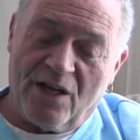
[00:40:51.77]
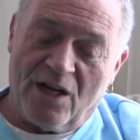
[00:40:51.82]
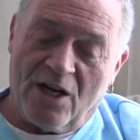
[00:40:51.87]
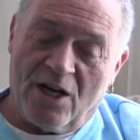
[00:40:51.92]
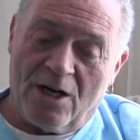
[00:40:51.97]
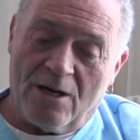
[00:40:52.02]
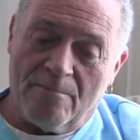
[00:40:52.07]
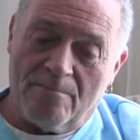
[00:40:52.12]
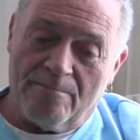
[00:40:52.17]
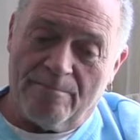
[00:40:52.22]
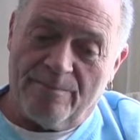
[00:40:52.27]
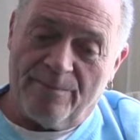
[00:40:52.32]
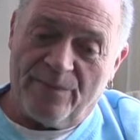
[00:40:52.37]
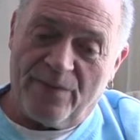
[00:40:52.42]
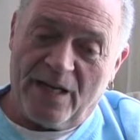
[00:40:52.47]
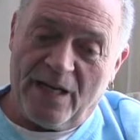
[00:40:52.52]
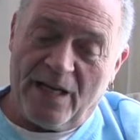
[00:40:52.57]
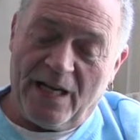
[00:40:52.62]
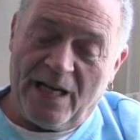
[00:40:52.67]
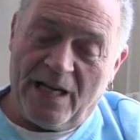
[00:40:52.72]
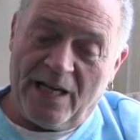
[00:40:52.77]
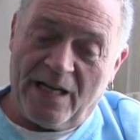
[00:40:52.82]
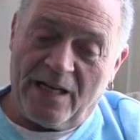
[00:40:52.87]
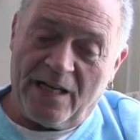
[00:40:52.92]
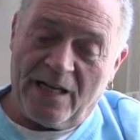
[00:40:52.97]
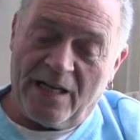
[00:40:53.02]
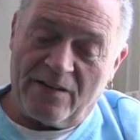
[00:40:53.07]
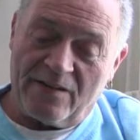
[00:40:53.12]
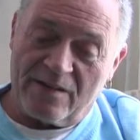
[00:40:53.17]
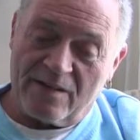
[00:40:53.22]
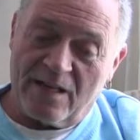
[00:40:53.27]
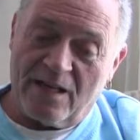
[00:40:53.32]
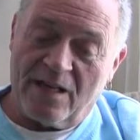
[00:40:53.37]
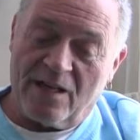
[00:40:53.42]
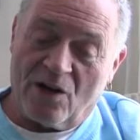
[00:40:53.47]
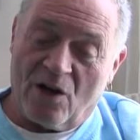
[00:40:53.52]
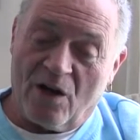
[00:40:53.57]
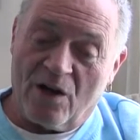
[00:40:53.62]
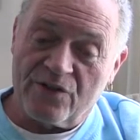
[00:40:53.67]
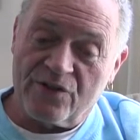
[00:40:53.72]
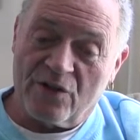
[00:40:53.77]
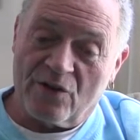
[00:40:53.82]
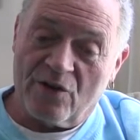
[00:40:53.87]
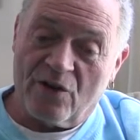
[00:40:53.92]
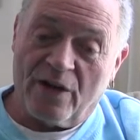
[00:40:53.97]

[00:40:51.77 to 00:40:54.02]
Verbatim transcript: Um, and it, and also